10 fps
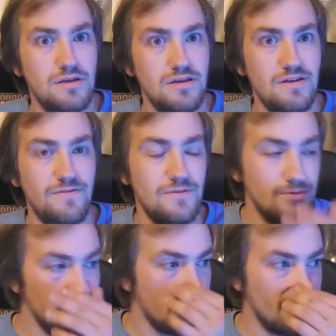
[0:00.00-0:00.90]
if they're
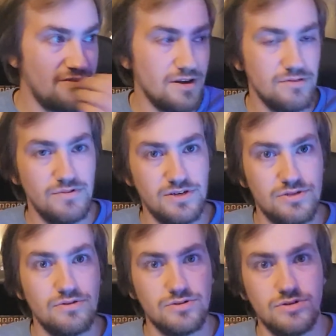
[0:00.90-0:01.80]
doing like Falcon and Winter
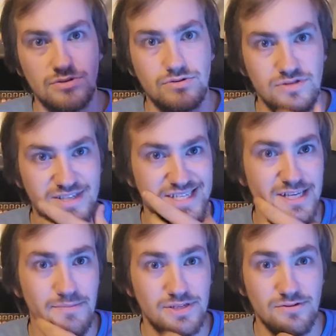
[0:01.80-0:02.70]
Soldier and only doing 6
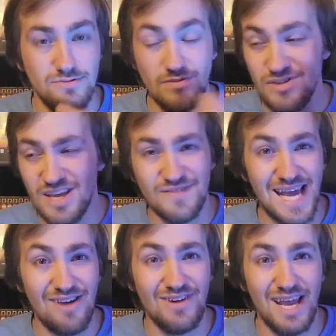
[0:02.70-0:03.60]
episodes, we only have an
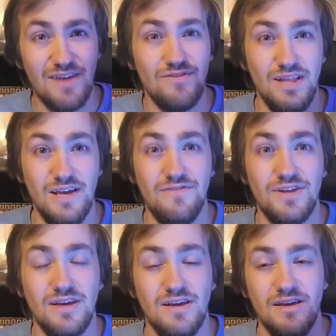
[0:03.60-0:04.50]
hour and a half left
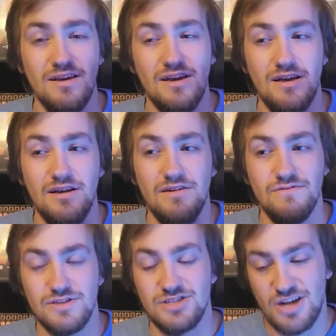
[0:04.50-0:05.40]
of
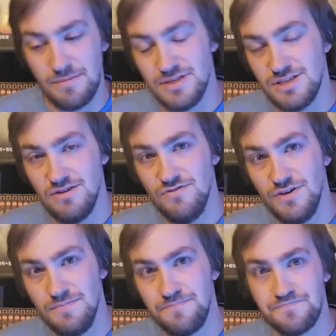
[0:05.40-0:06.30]
stopping
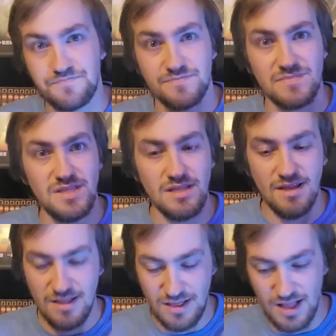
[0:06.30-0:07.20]
Sylvie,
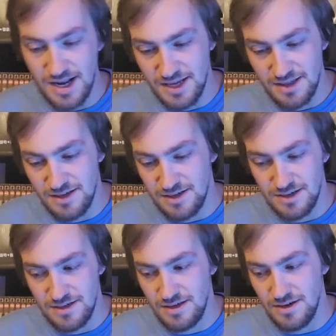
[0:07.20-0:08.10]
letting the